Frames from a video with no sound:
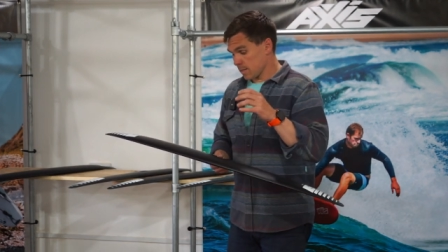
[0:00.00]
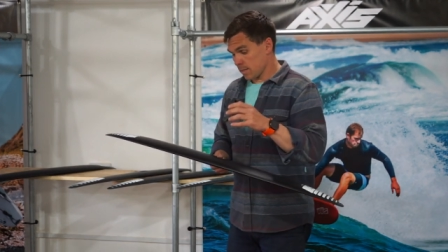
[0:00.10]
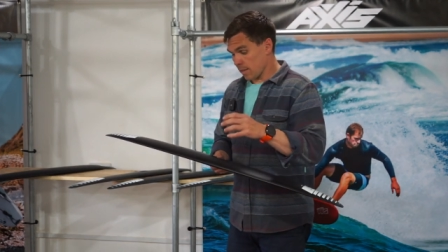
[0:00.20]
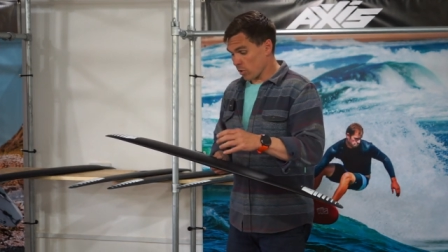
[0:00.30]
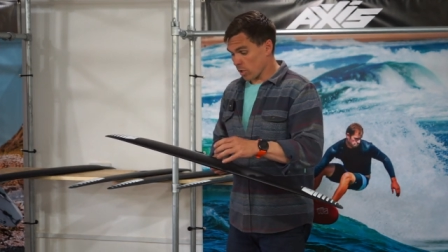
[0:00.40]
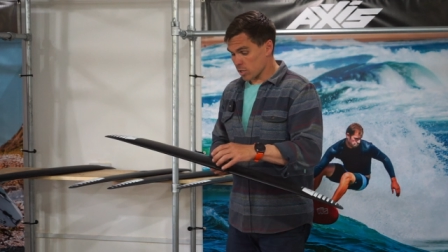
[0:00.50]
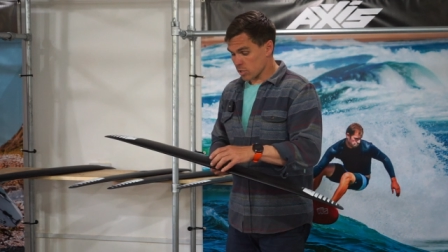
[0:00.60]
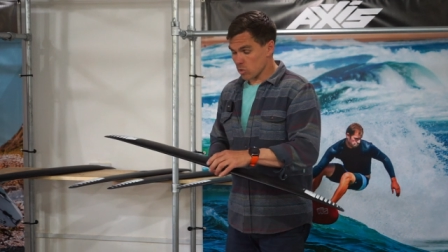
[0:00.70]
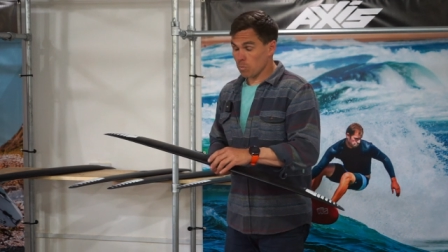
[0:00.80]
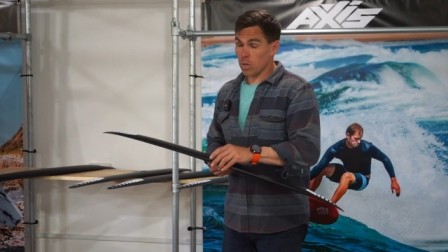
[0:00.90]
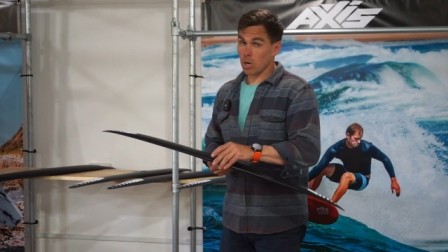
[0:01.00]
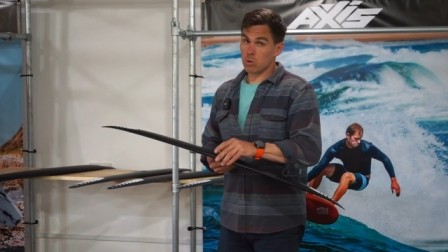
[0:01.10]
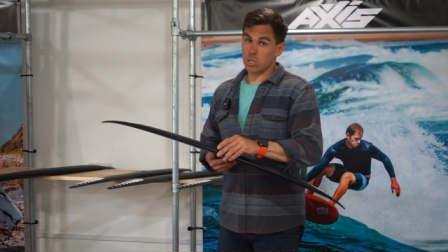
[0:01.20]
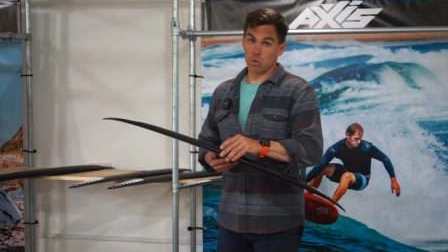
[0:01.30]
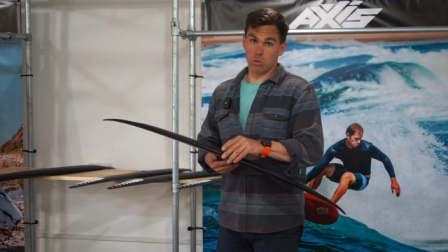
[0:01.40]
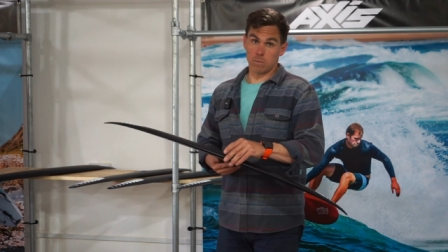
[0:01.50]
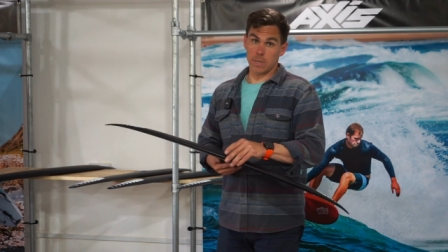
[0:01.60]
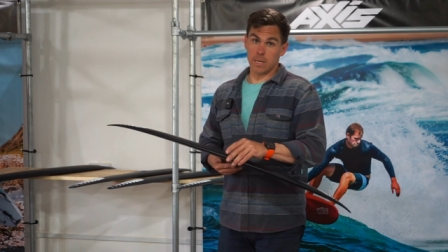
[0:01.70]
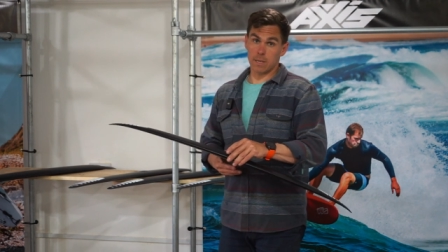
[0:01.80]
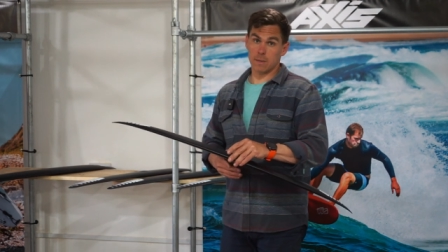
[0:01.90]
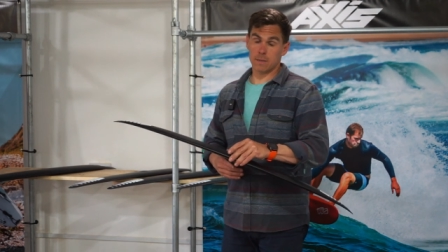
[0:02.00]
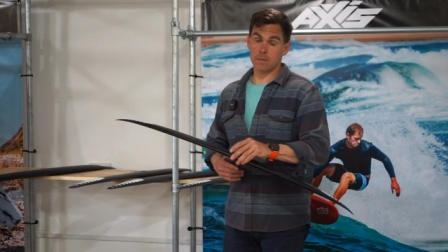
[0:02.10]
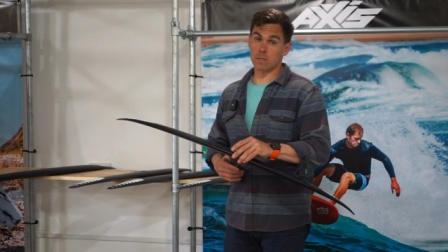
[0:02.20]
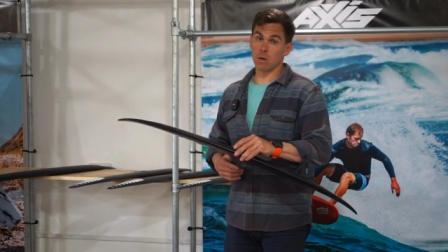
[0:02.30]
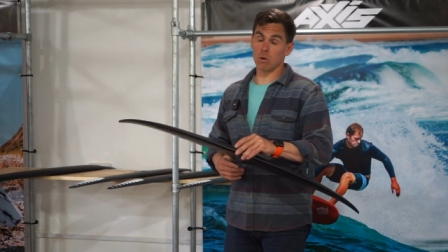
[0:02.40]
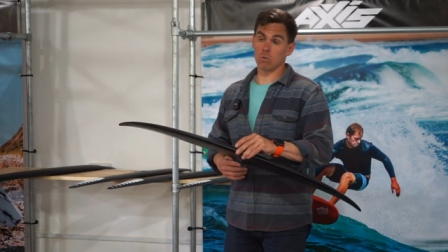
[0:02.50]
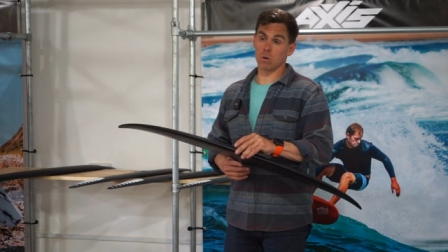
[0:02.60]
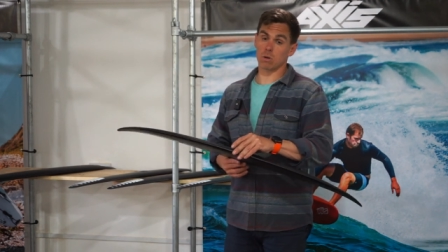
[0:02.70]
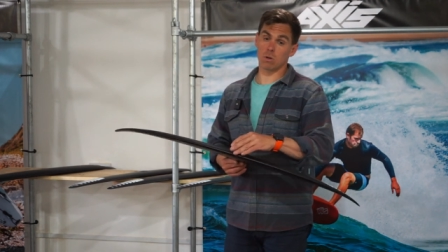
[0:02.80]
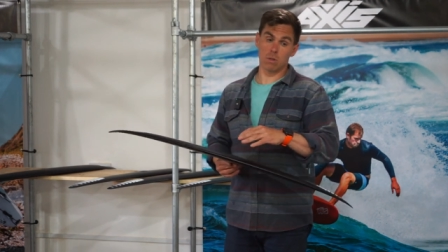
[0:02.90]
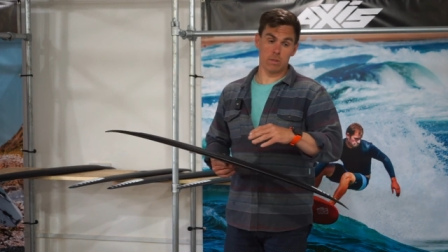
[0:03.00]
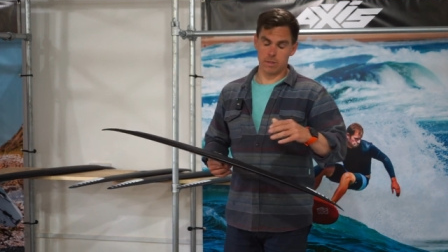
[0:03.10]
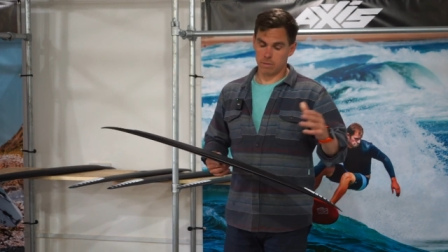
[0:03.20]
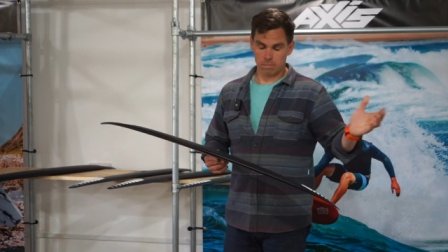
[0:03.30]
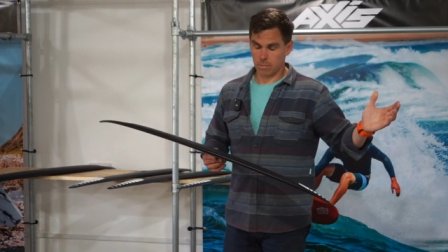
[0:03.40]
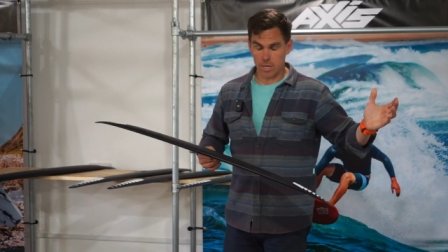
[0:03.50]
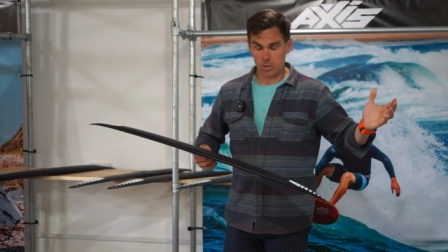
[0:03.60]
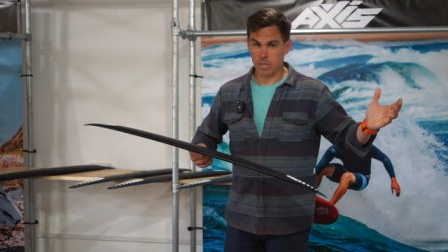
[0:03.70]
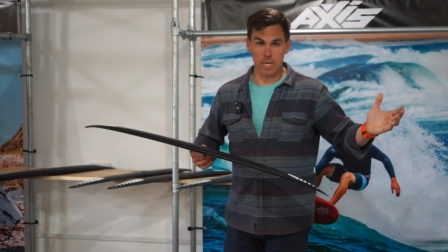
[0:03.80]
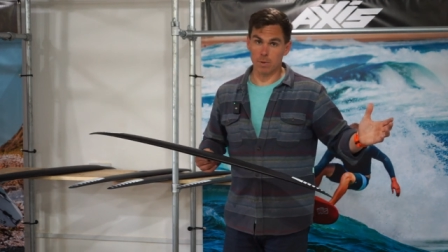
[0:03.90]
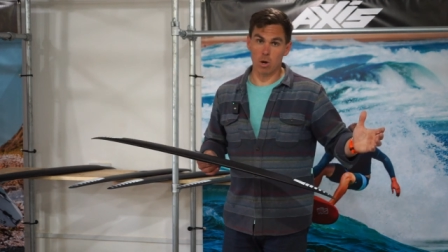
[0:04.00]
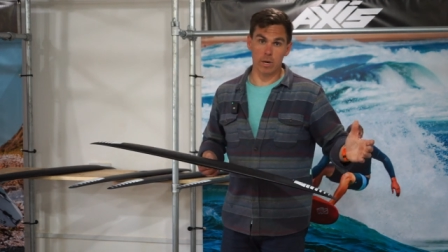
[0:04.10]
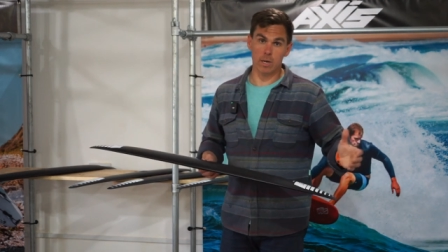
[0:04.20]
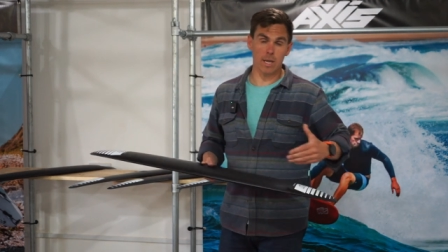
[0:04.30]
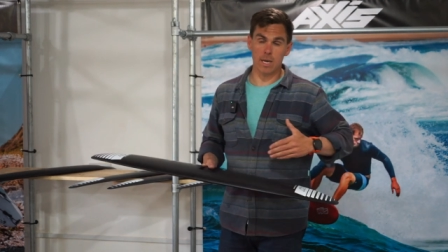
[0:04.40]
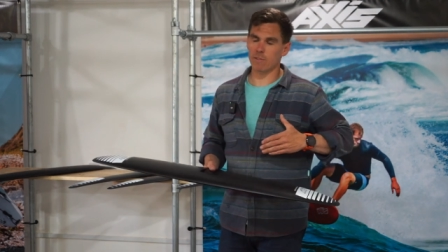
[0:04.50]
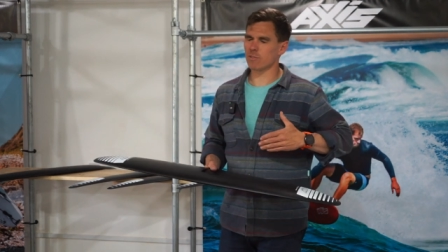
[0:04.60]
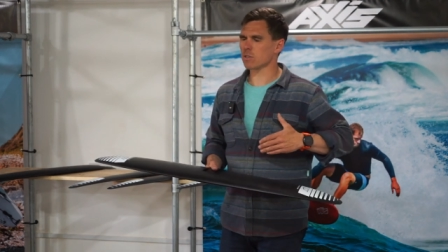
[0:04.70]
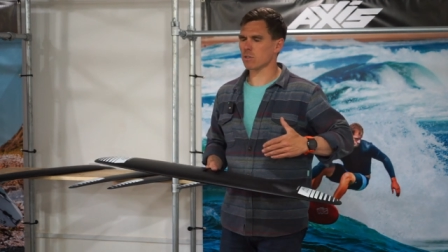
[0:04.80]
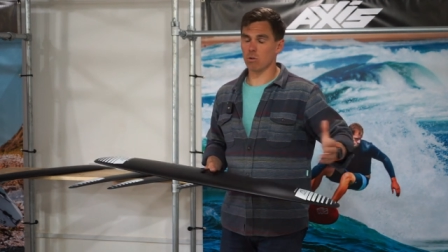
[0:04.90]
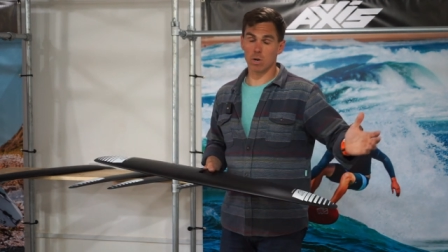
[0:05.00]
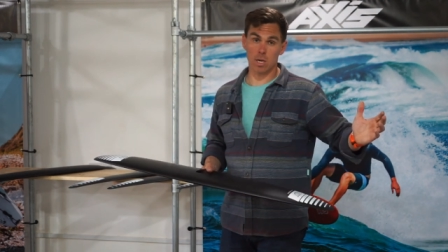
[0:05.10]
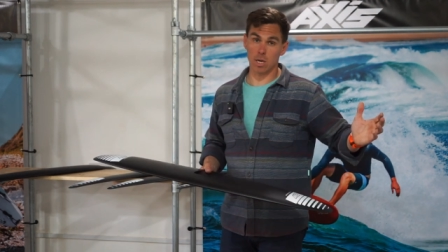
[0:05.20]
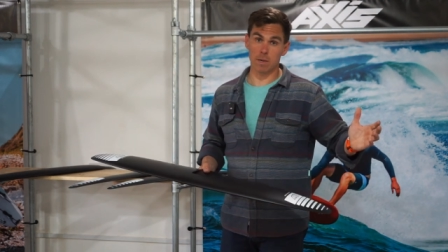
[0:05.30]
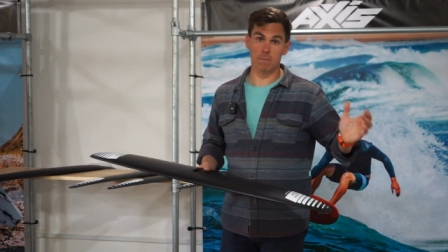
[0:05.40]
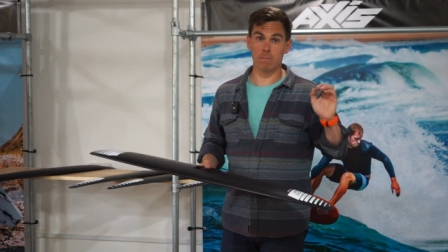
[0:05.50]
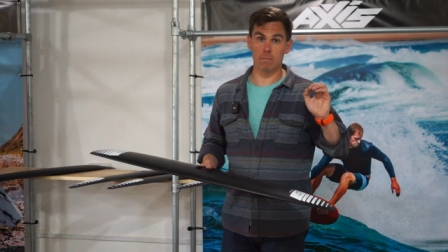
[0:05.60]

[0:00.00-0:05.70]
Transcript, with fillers: They've got a super low stall speed, so they just keep going. They lift so early.